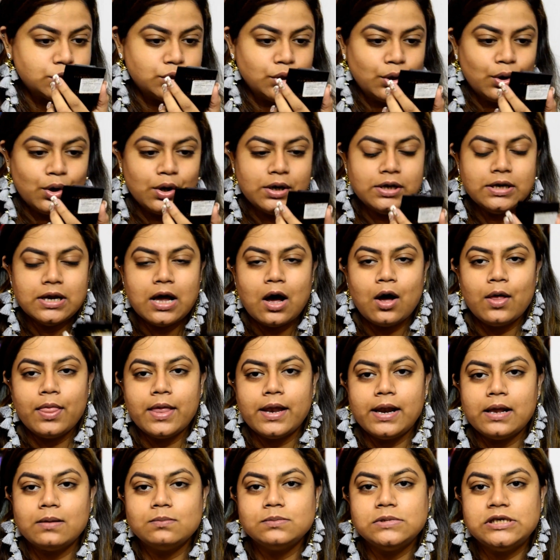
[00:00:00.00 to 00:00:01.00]
So now
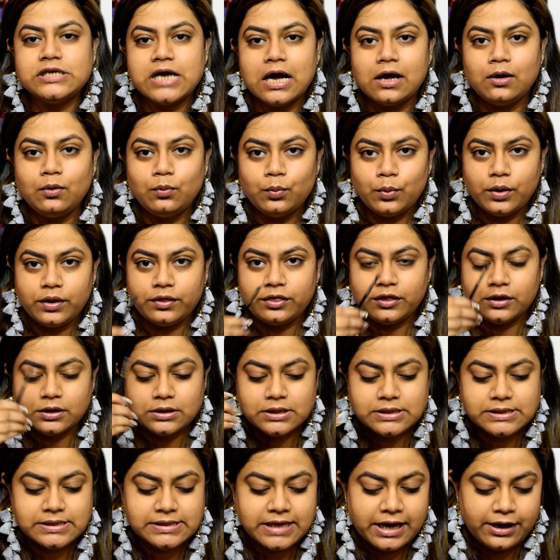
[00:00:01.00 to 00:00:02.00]
that I'm done with
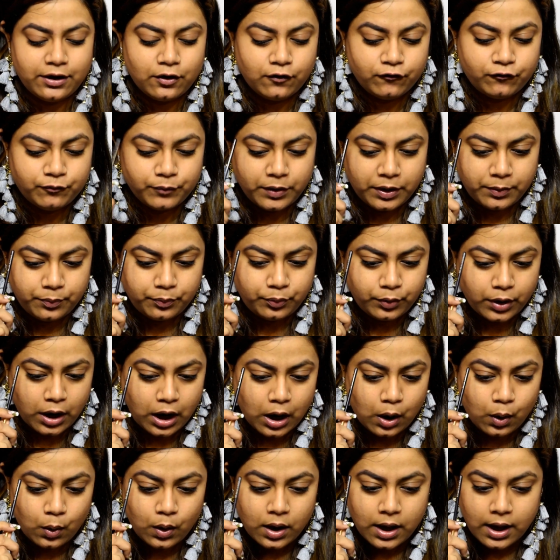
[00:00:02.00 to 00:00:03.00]
this side of my
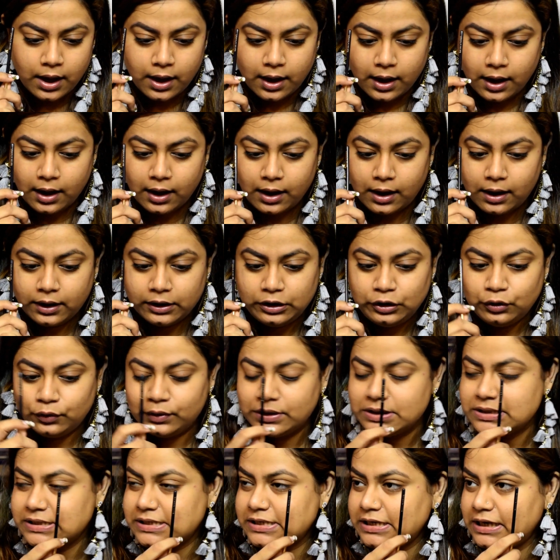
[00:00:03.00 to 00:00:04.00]
brow, you
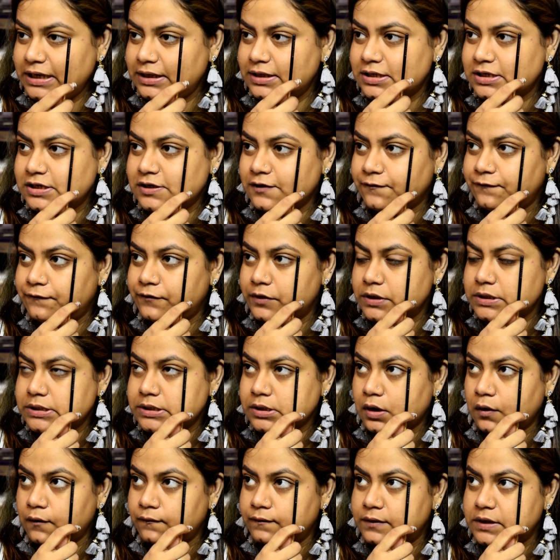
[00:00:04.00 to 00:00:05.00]
can see the difference
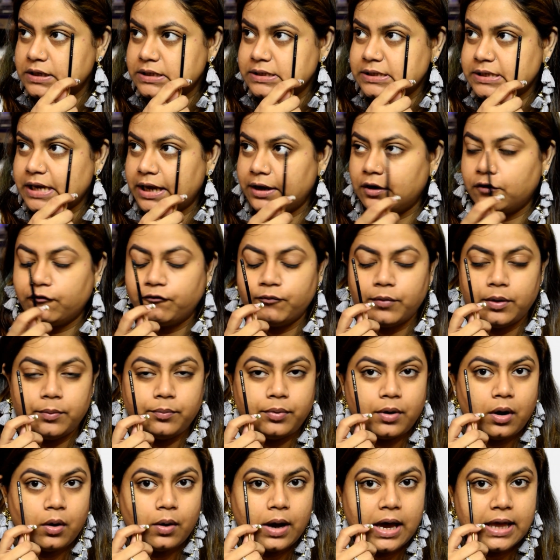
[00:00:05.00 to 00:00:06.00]
of this side of my
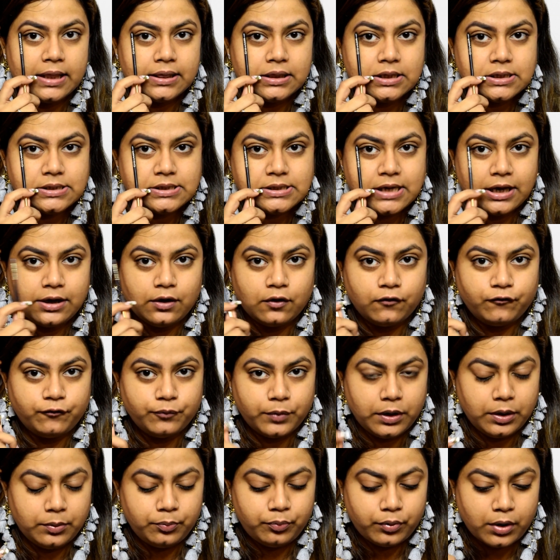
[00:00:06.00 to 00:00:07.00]
brow and this side of
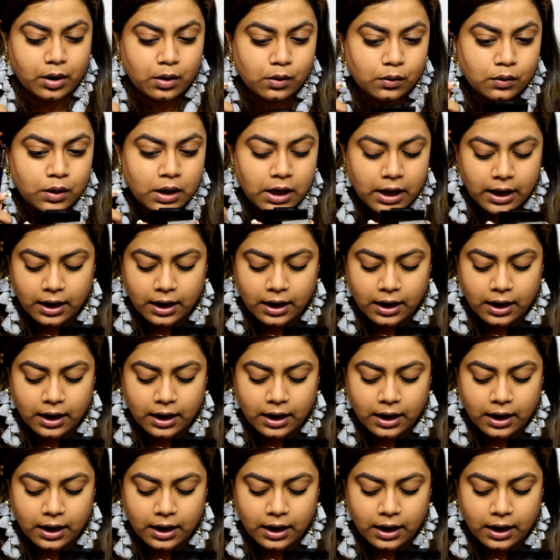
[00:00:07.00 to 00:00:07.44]
my brow.